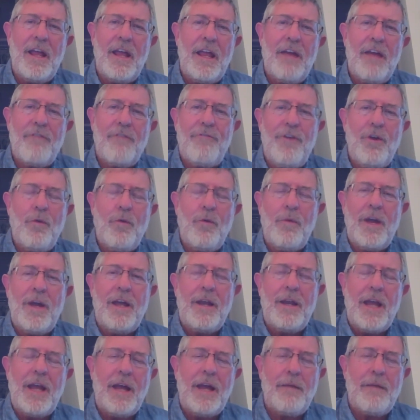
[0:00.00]
if you,
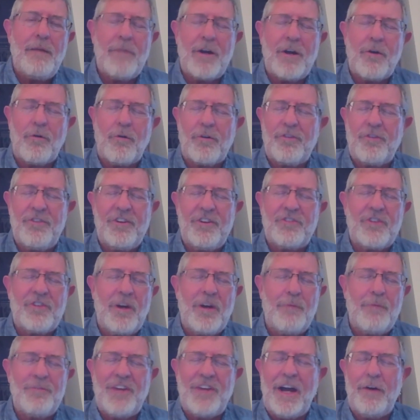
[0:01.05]
and of course this
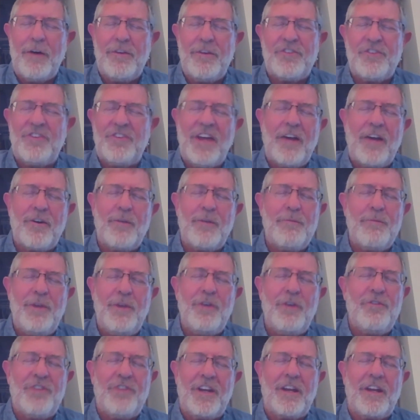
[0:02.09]
comes out in The Sound of
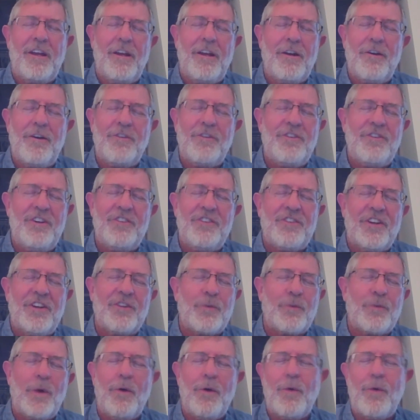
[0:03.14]
Music, you know, she says,
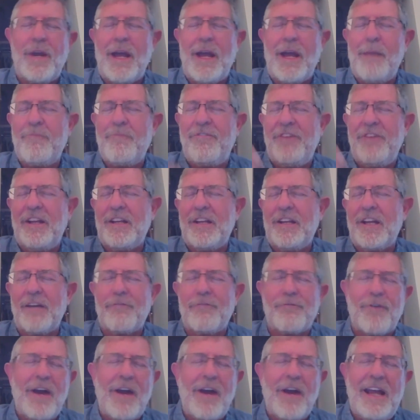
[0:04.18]
well, when I'm feeling
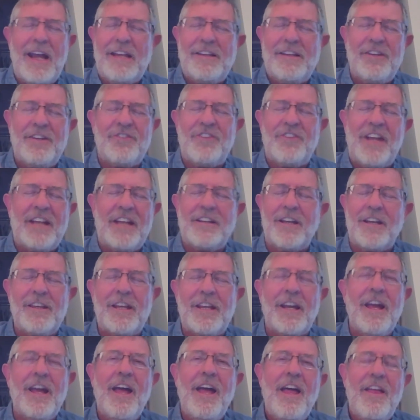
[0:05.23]
afraid and this and that and the other
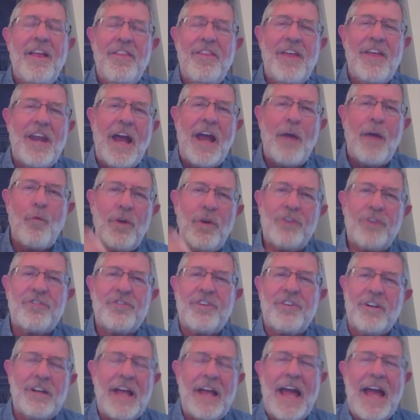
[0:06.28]
thing, then I
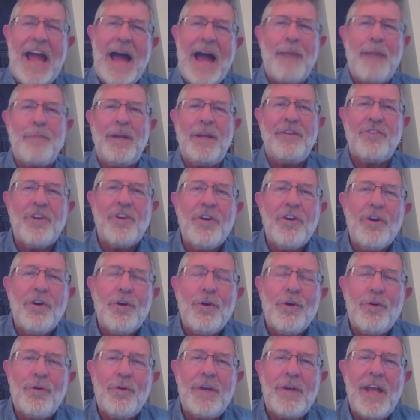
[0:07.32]
whistle a happy
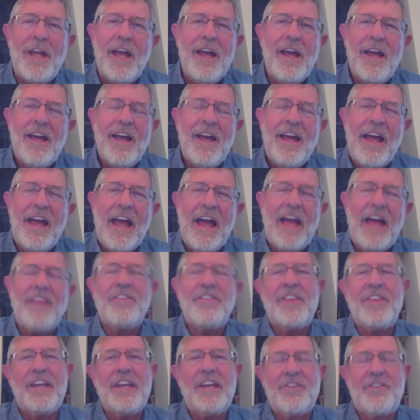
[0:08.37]
tune
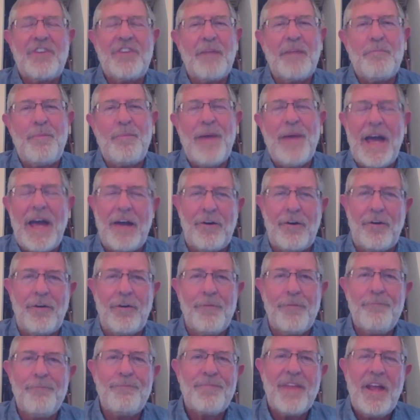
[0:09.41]
and things get better.
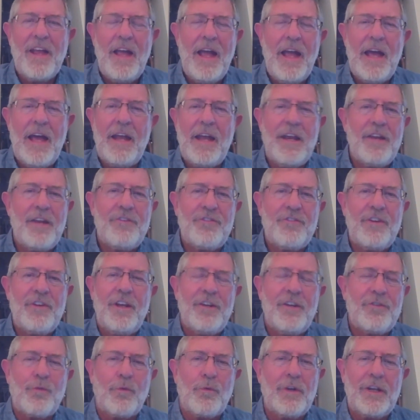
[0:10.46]
And
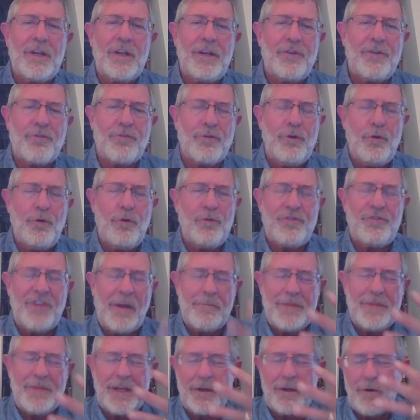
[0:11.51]
it's really true.
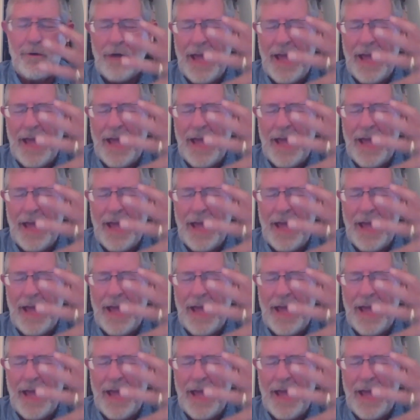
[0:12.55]
Something will